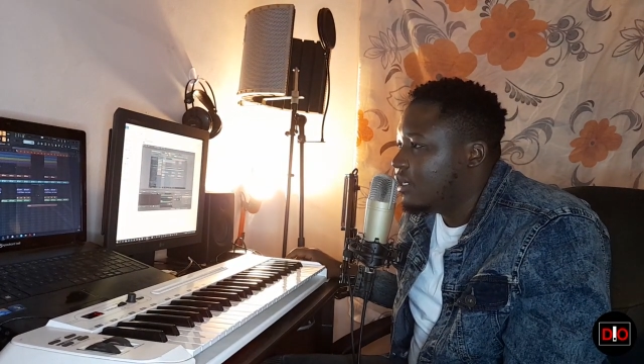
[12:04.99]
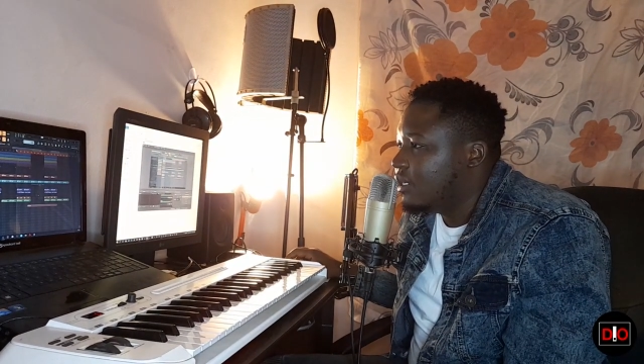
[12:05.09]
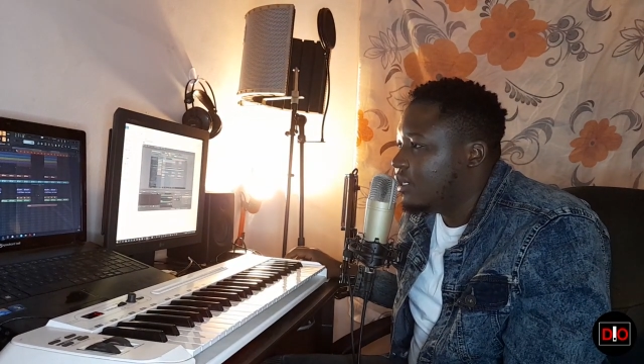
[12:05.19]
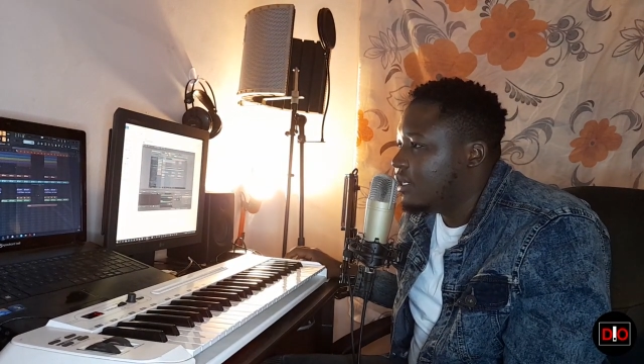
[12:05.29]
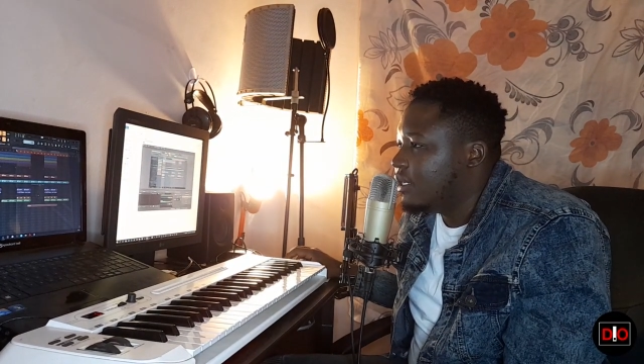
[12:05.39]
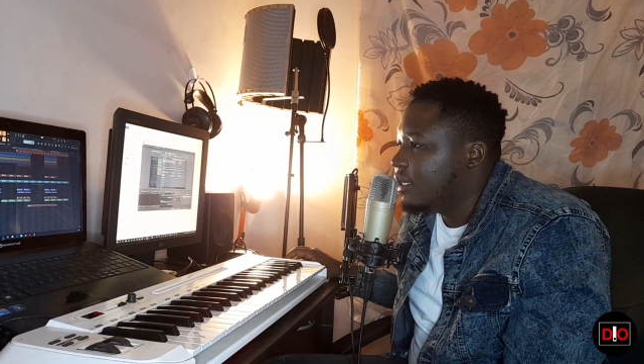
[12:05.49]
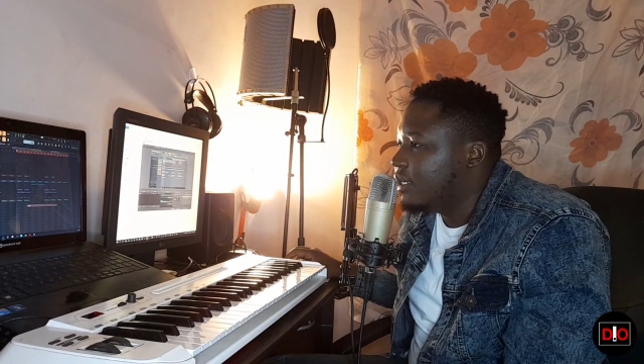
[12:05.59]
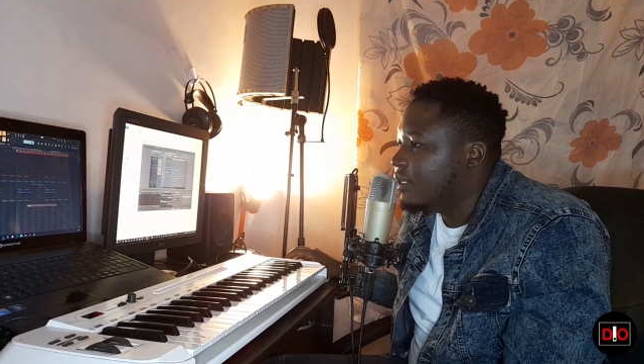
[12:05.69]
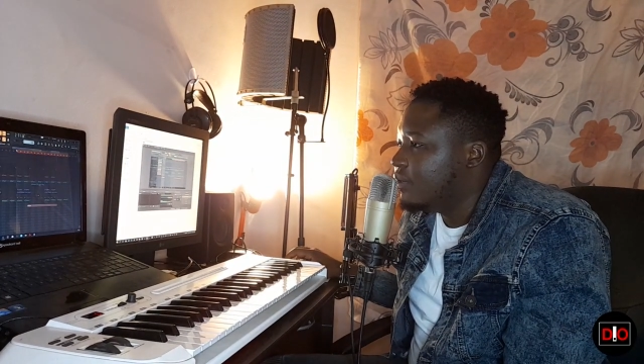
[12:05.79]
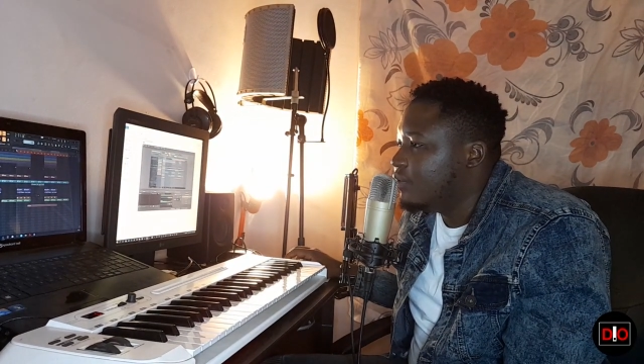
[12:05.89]
and
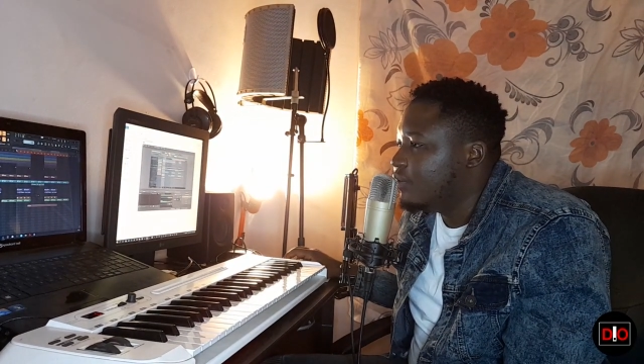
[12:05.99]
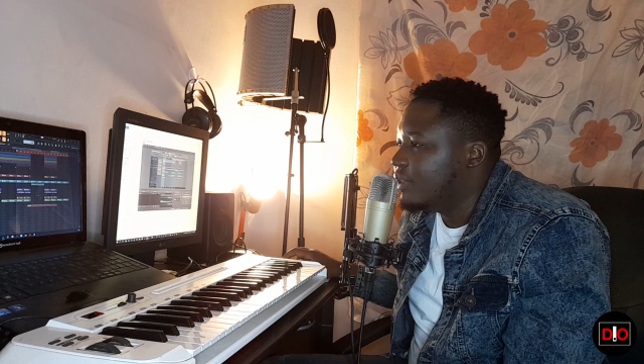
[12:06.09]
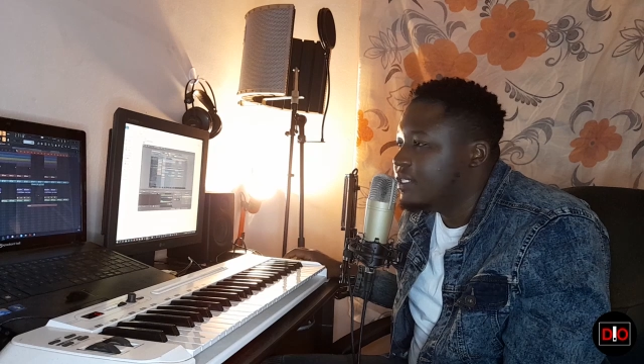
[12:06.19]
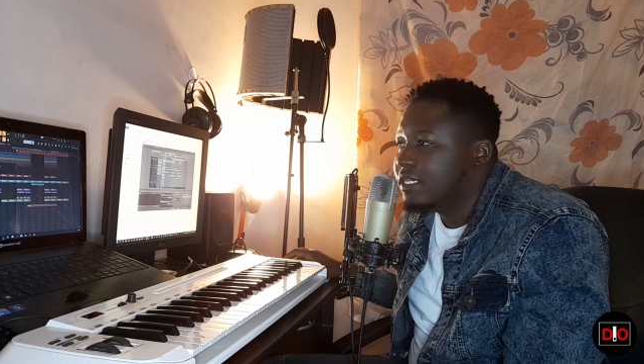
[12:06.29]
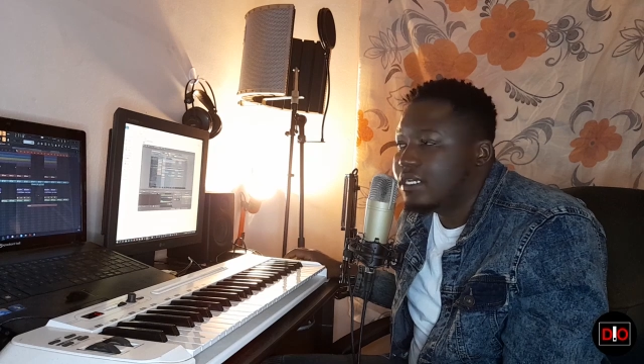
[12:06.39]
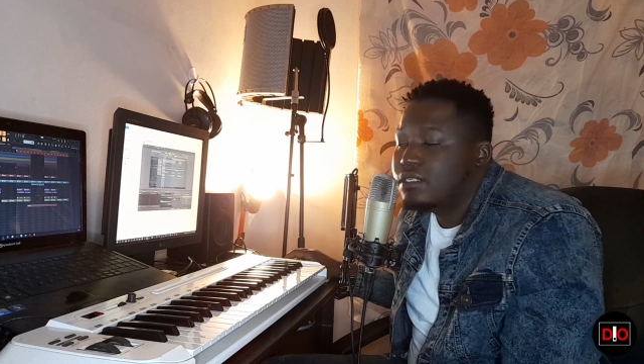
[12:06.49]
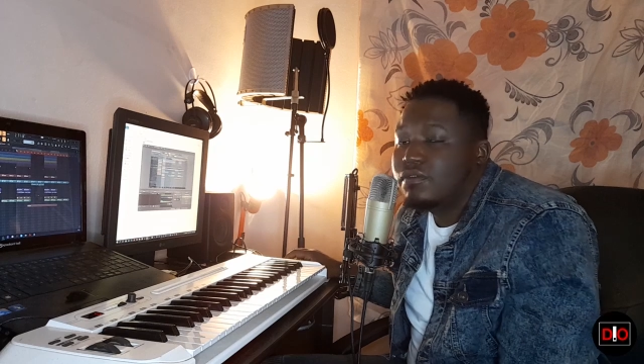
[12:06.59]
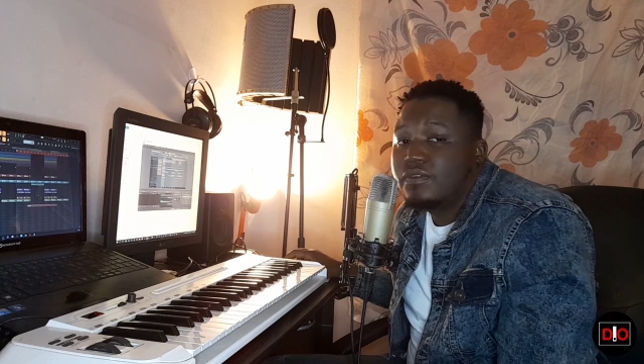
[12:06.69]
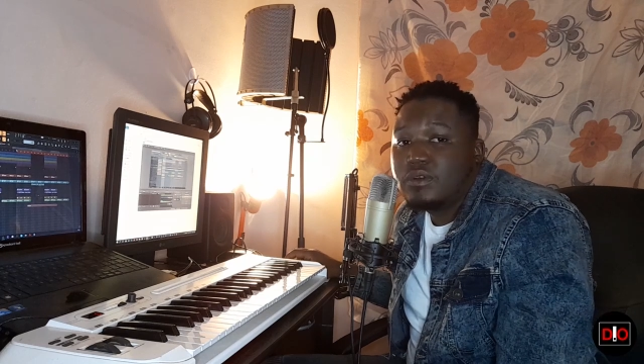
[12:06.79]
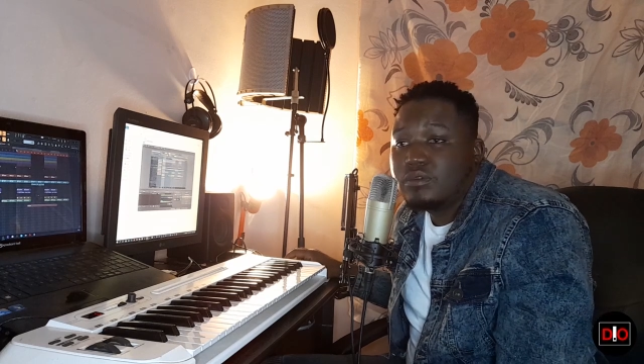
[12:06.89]
then with the
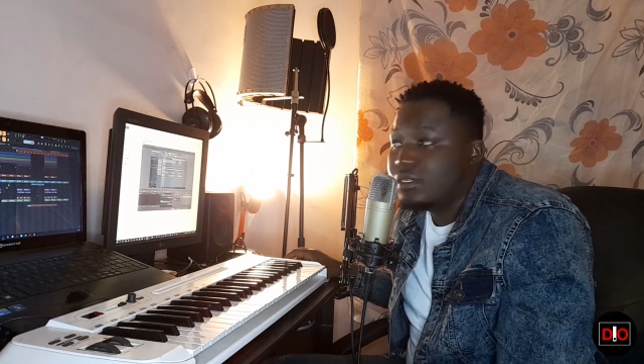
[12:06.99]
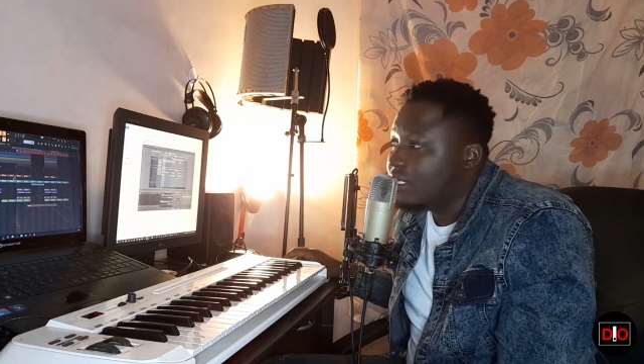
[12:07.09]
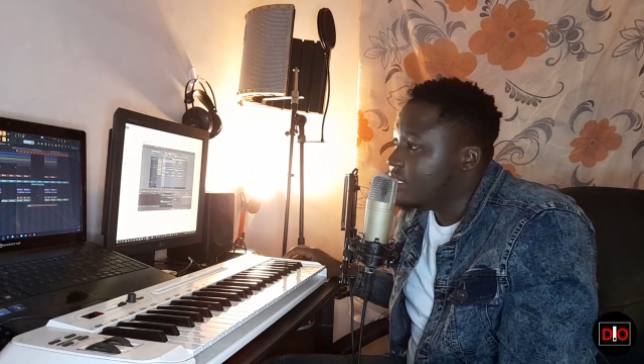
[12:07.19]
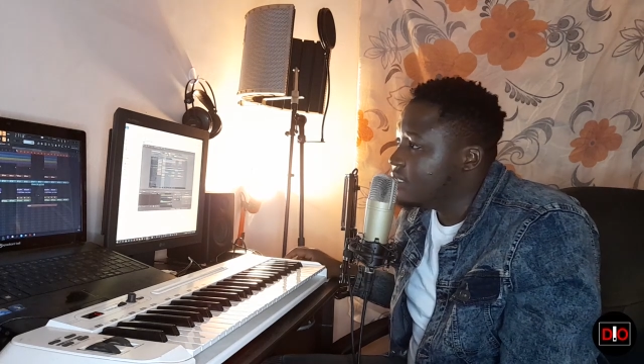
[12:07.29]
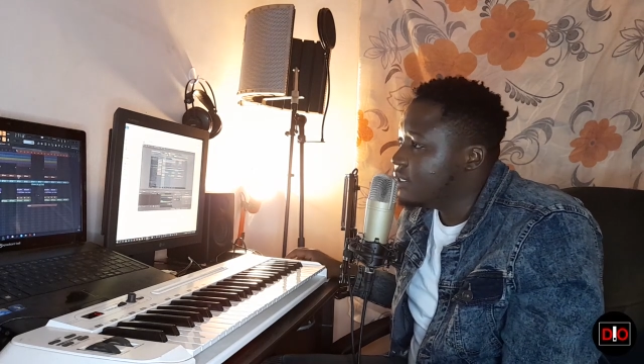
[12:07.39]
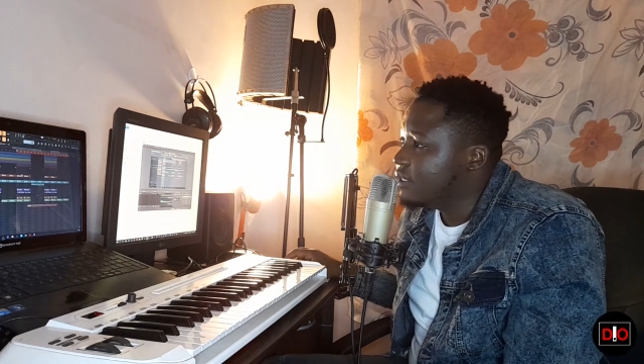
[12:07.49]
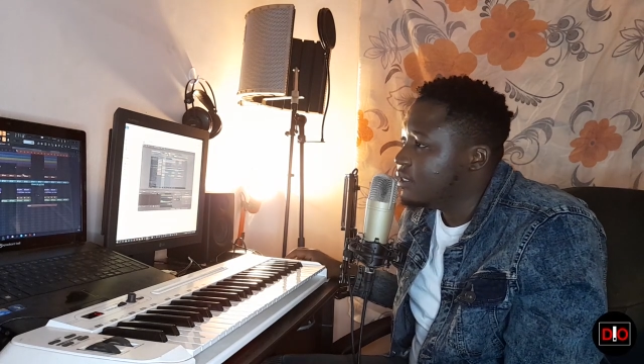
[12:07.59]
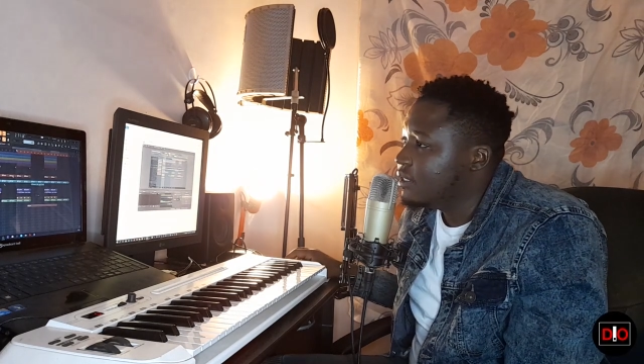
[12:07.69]
saxophone is